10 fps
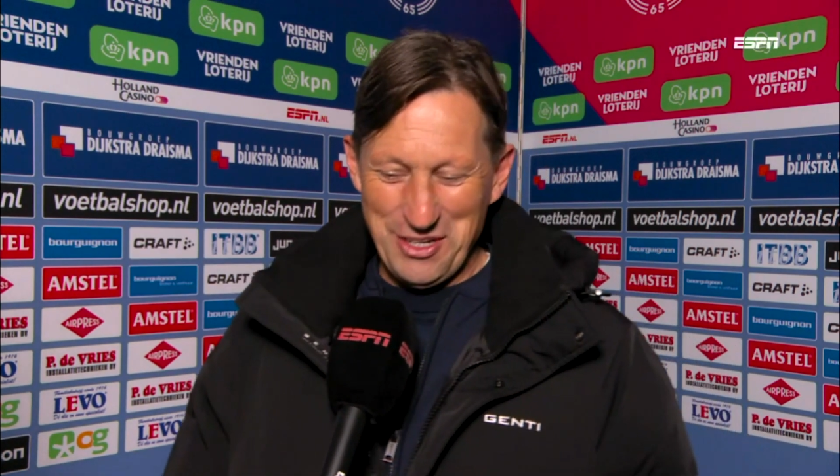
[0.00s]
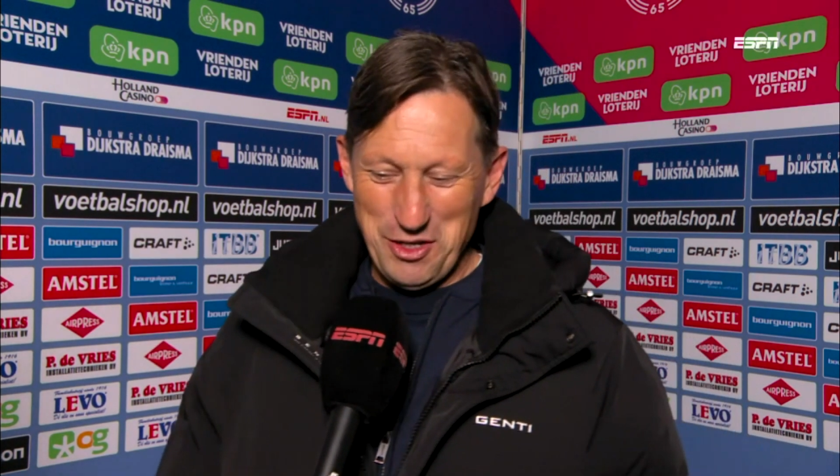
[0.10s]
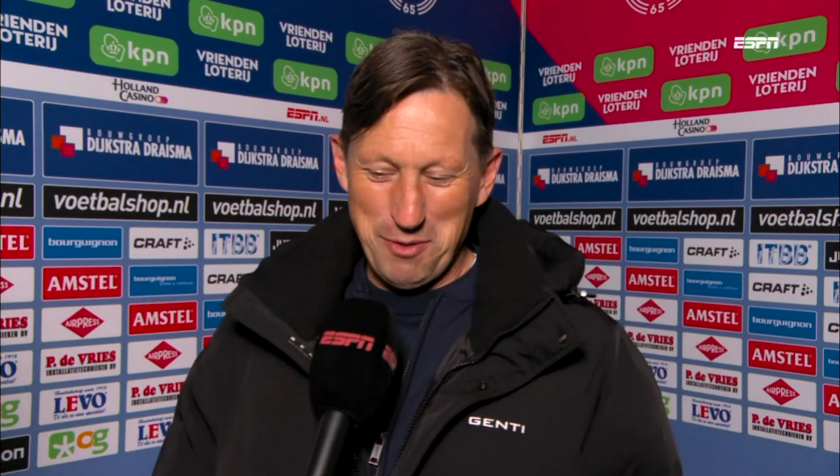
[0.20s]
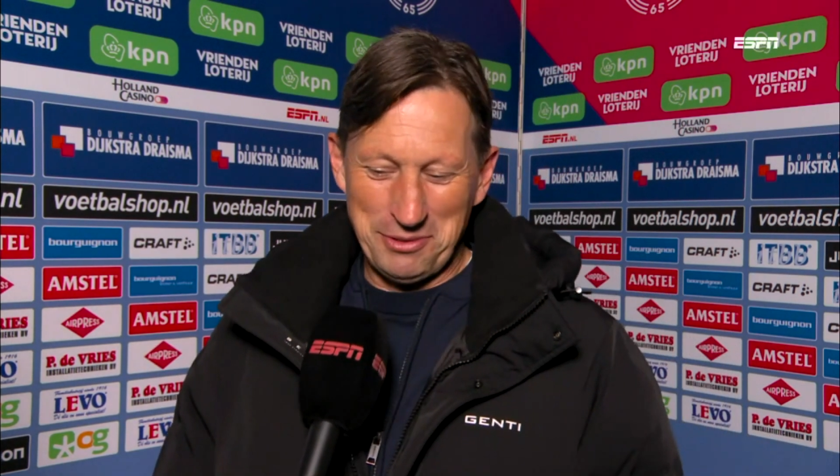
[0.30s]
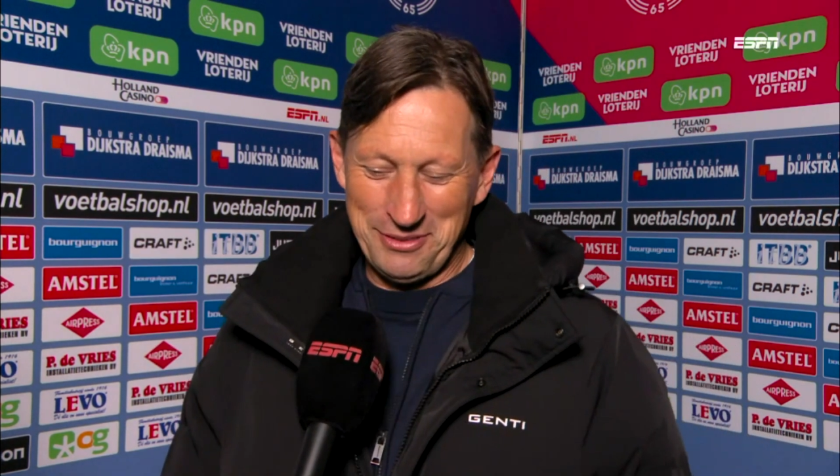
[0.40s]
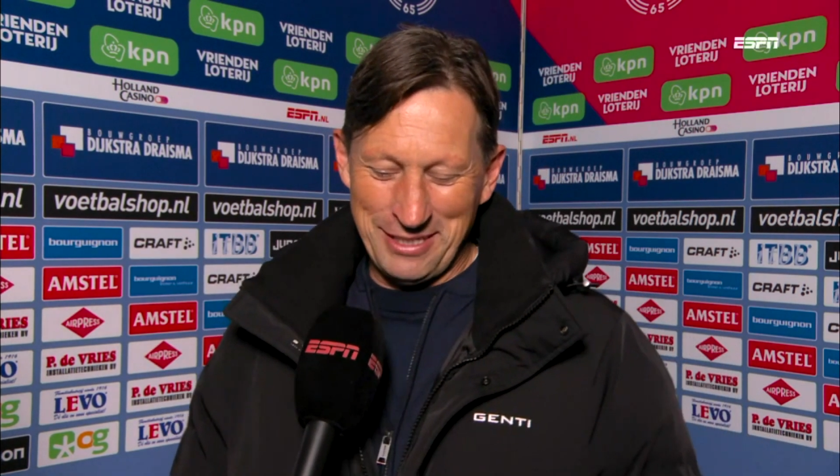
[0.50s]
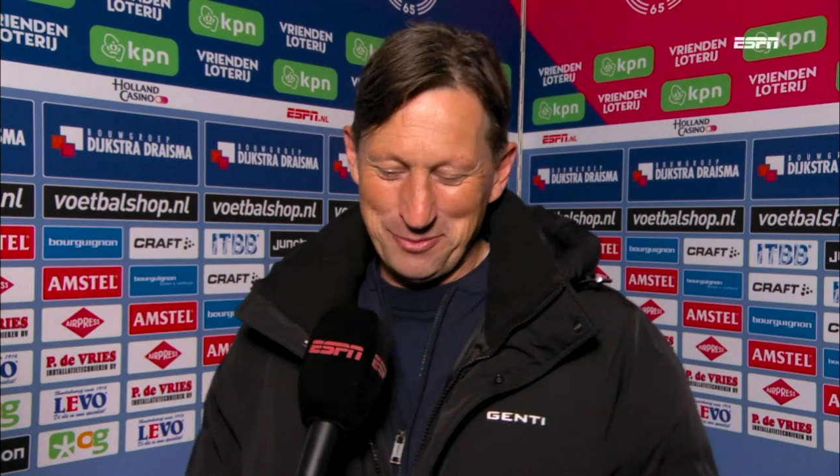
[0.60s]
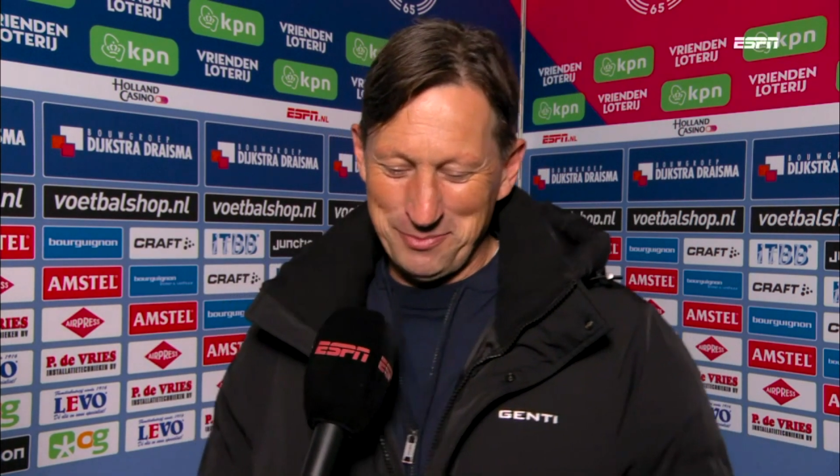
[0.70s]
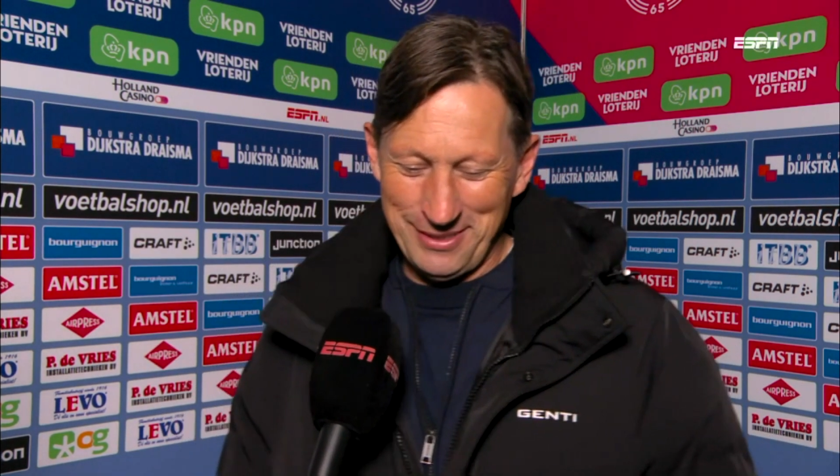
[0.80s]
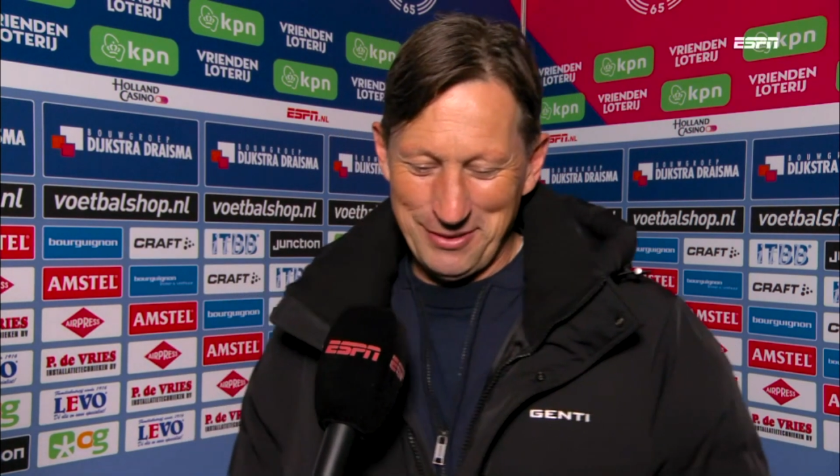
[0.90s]
Yeah, but it
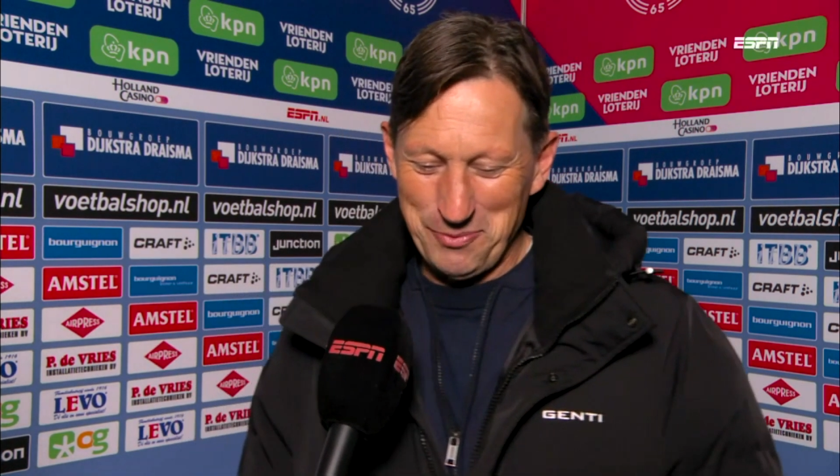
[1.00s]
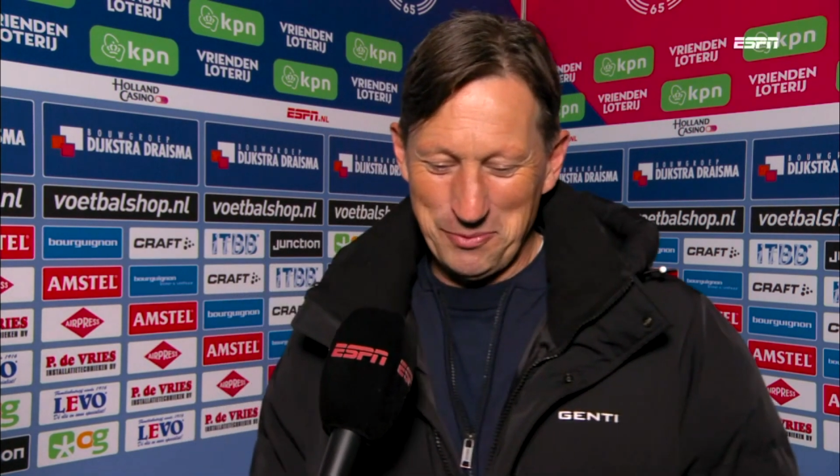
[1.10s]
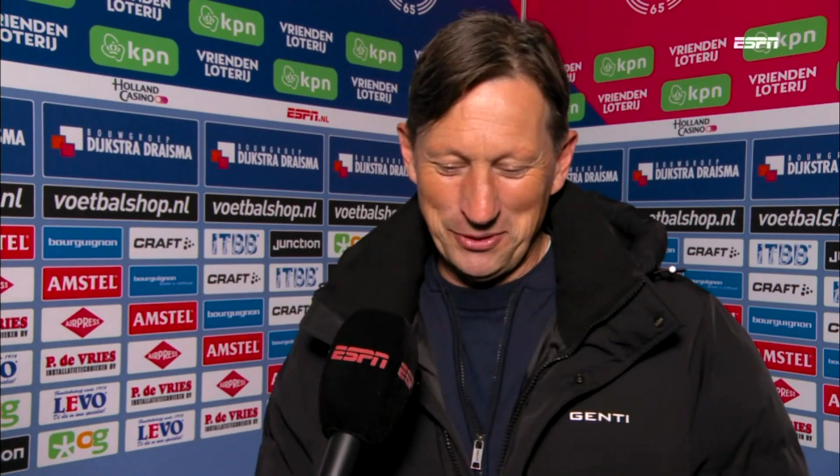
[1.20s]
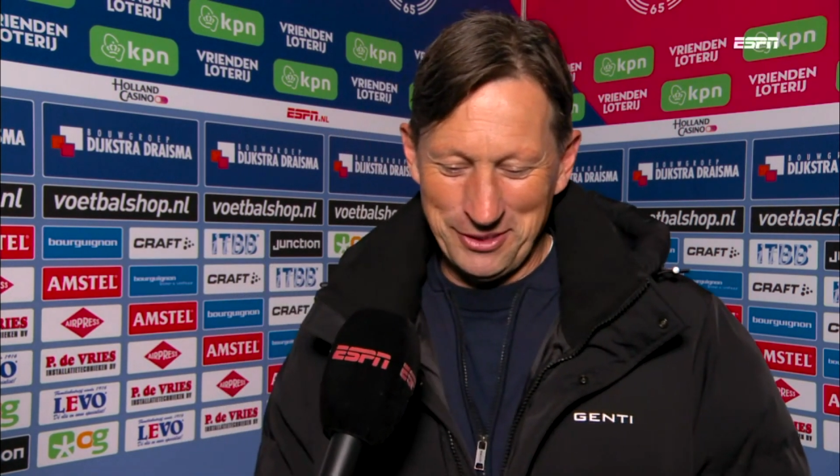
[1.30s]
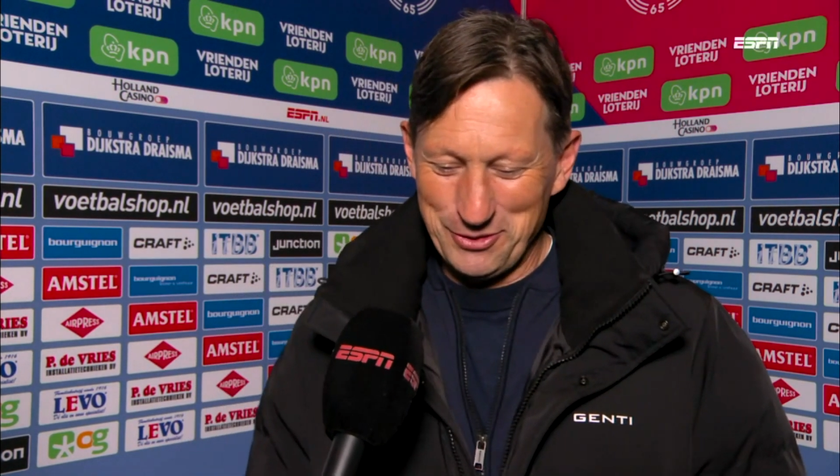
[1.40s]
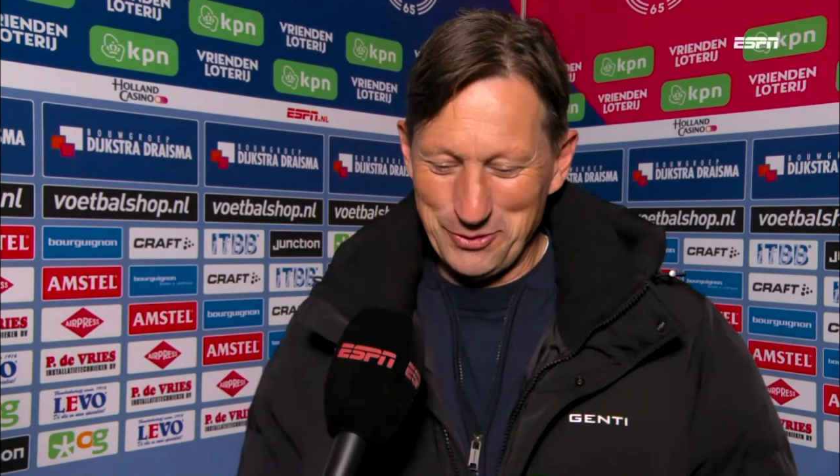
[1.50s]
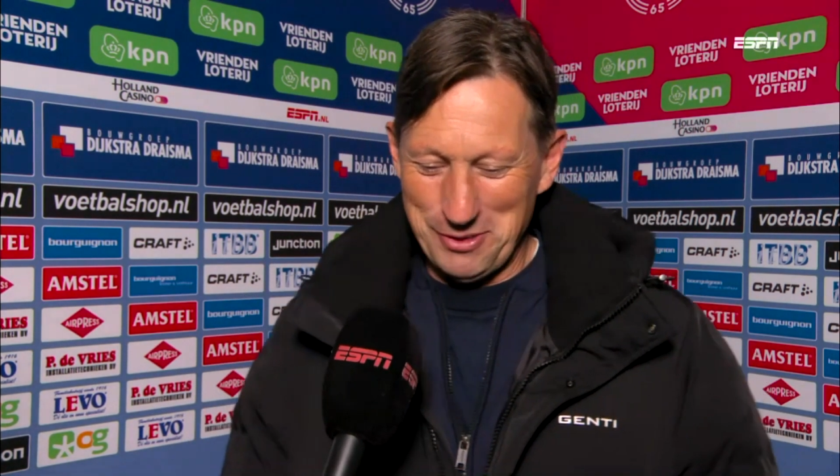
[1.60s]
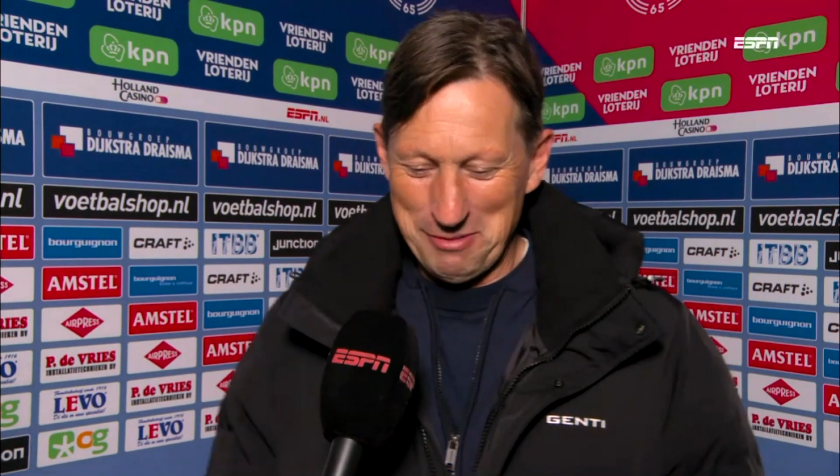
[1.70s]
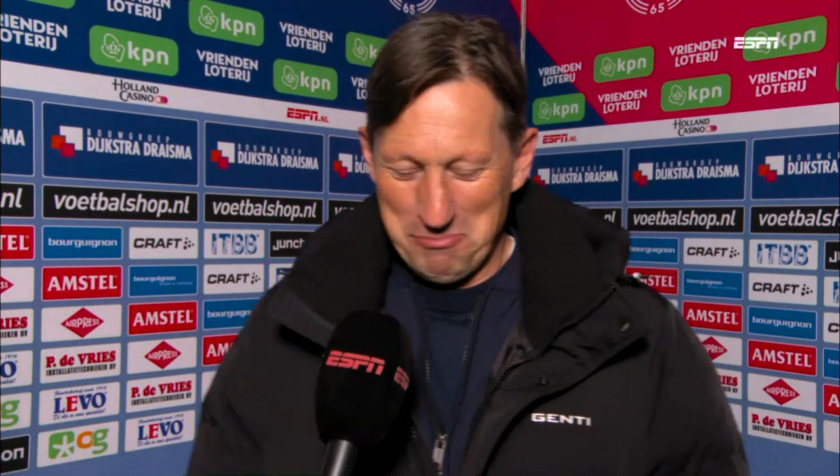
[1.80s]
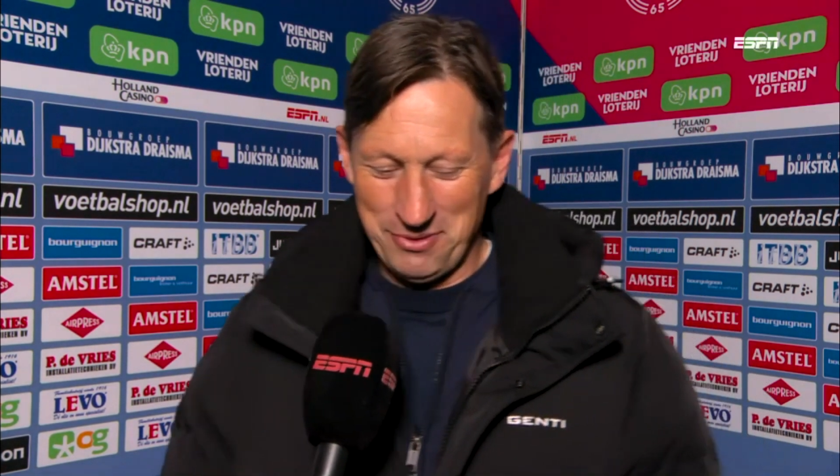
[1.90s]
doesn't matter. We won,
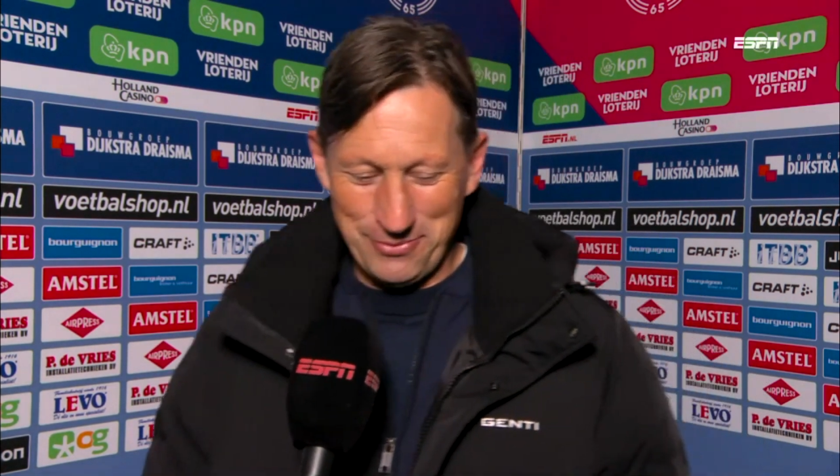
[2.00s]
so